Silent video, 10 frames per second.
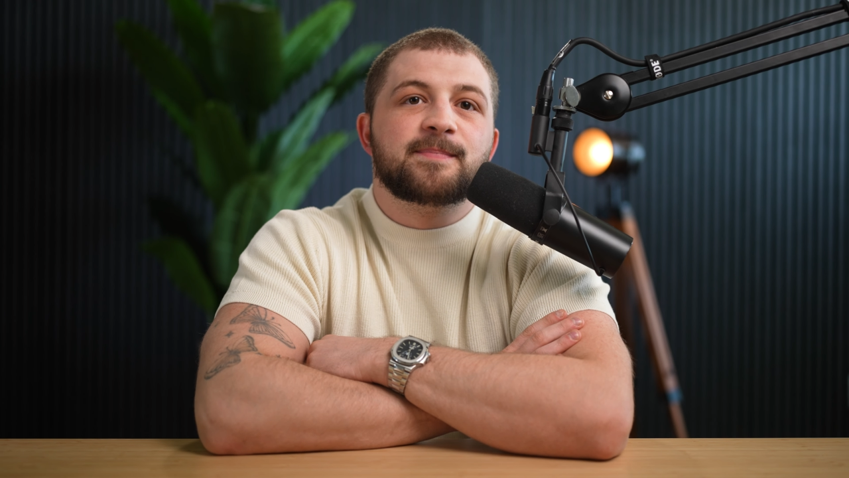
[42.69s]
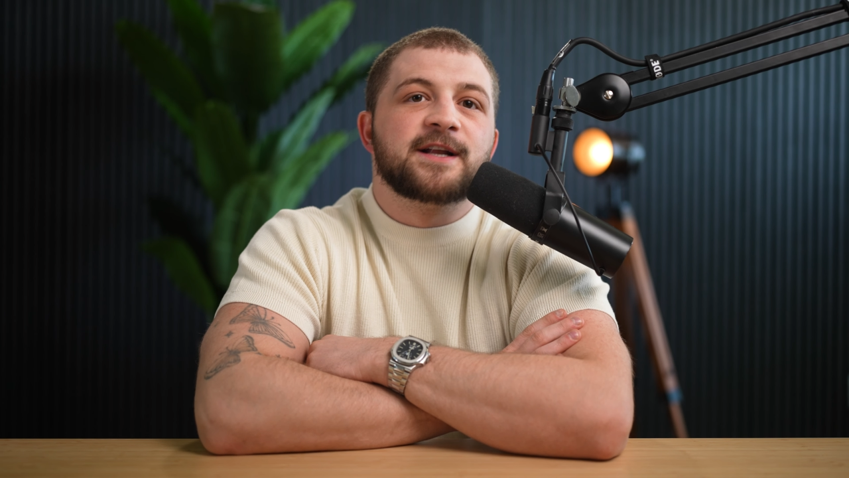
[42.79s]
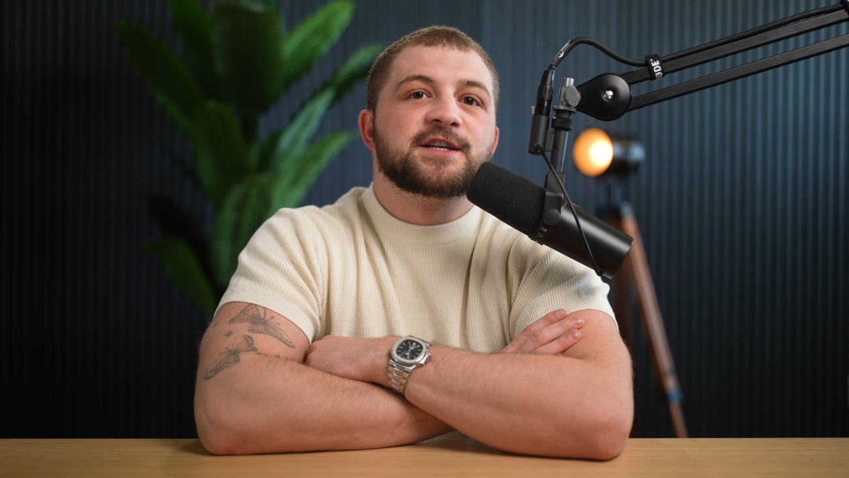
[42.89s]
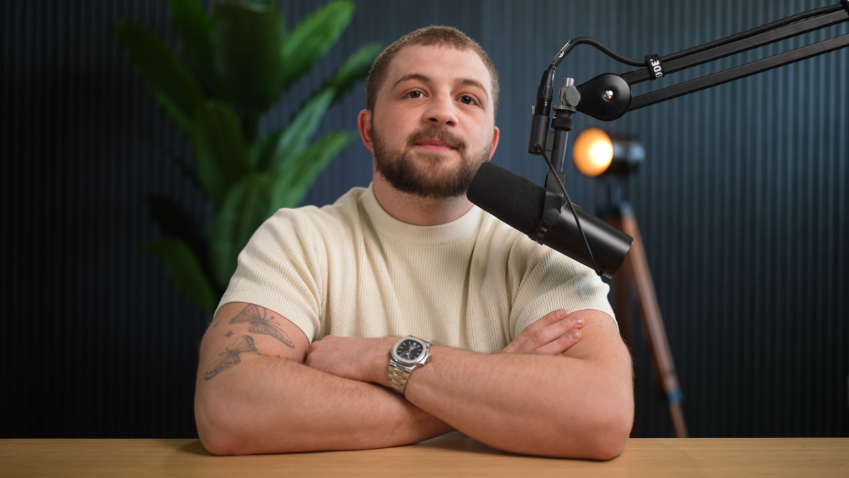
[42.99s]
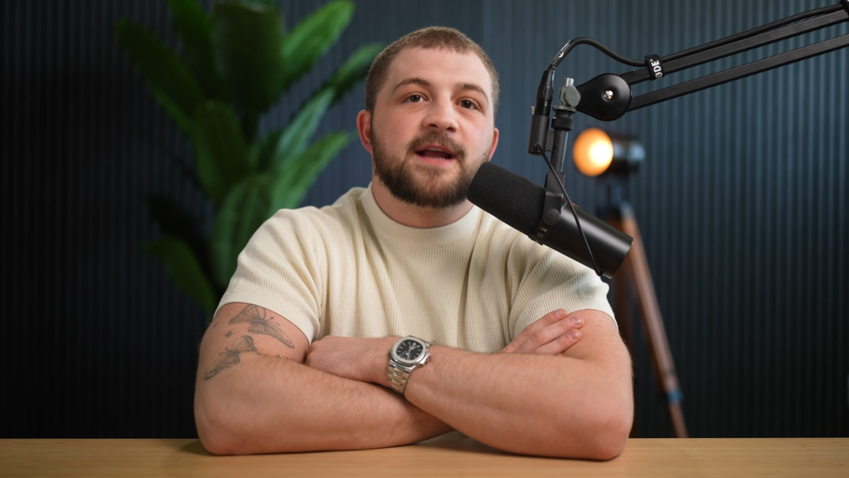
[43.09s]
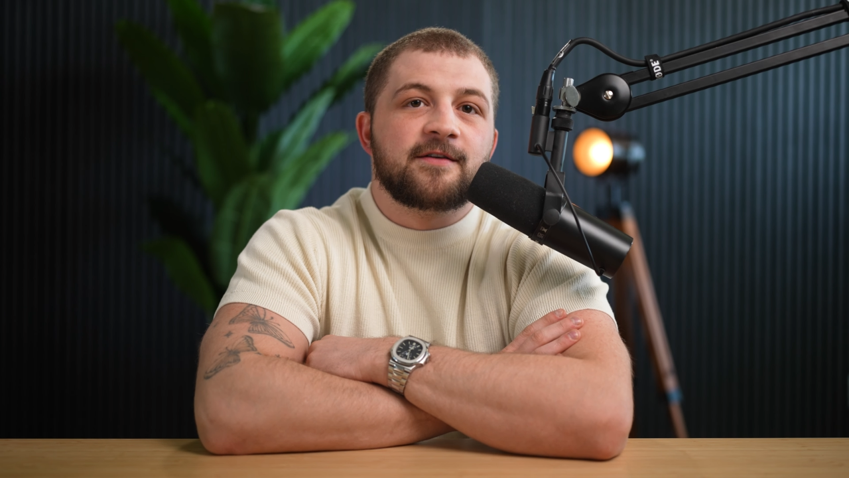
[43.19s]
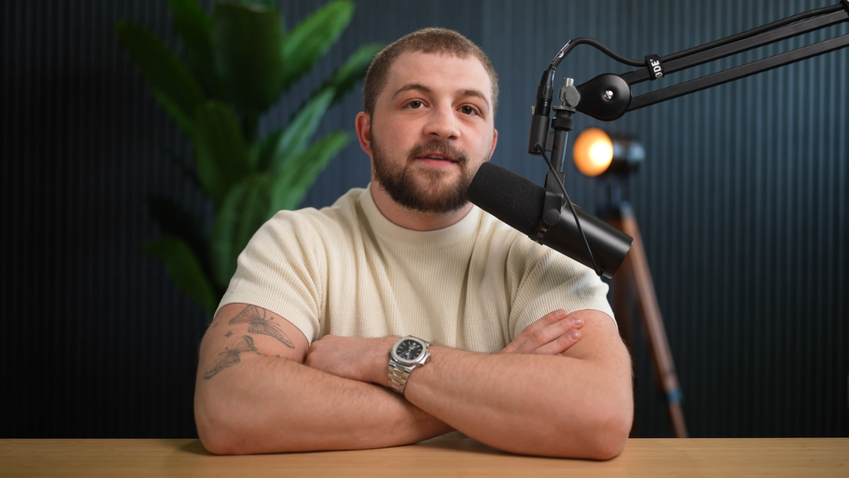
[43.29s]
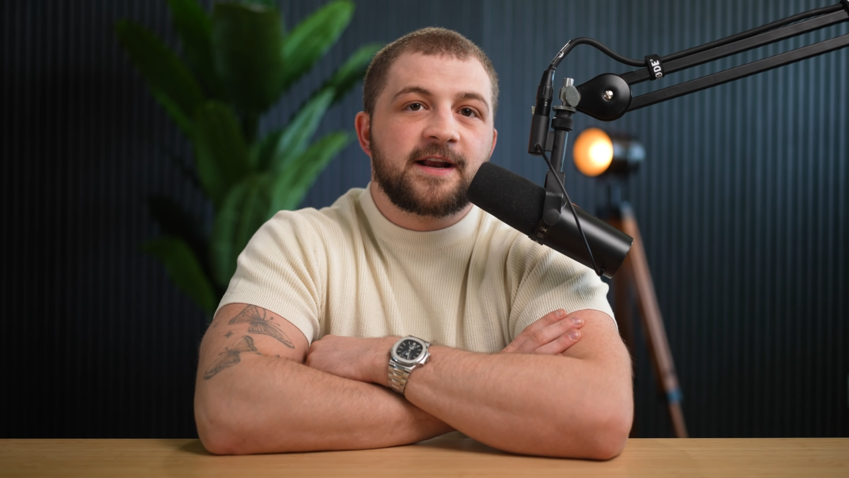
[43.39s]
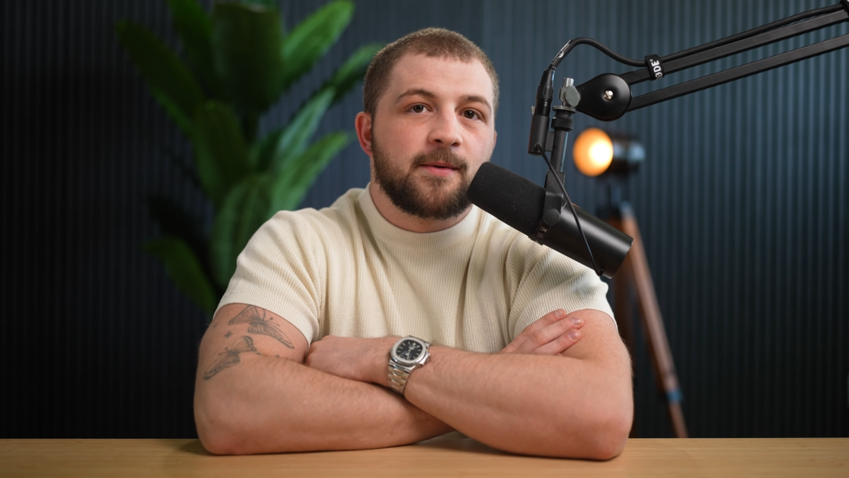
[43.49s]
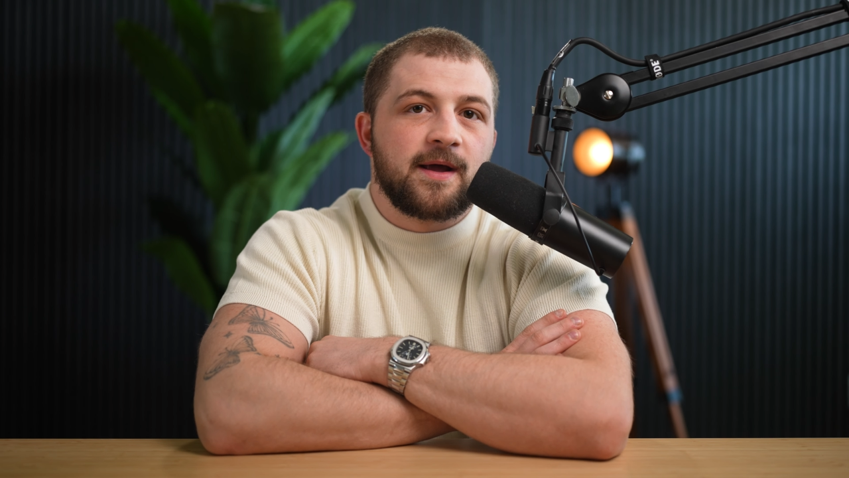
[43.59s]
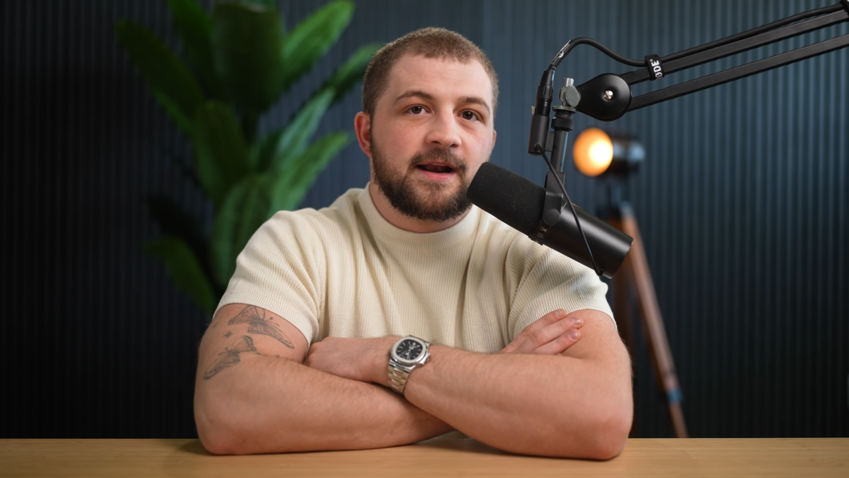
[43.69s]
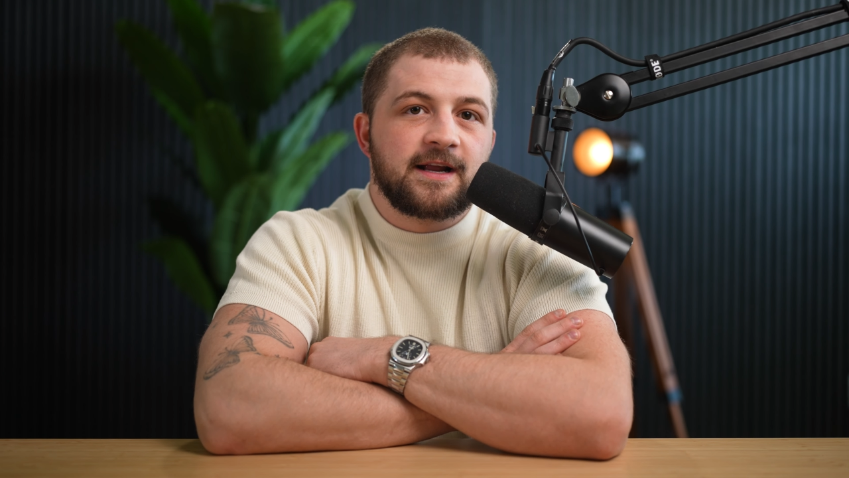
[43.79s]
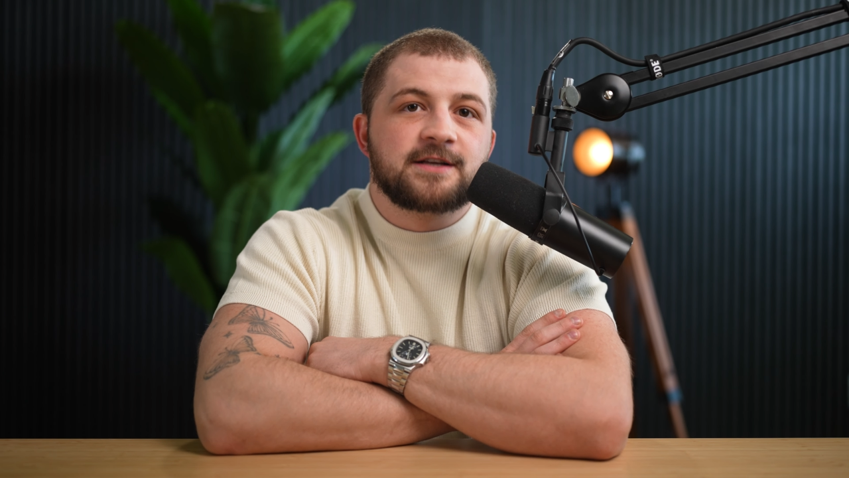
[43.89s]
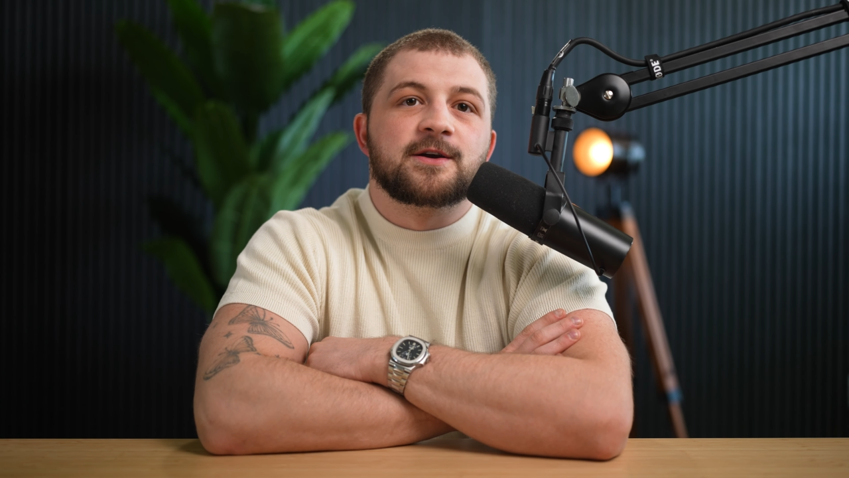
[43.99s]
pitching me on video editing,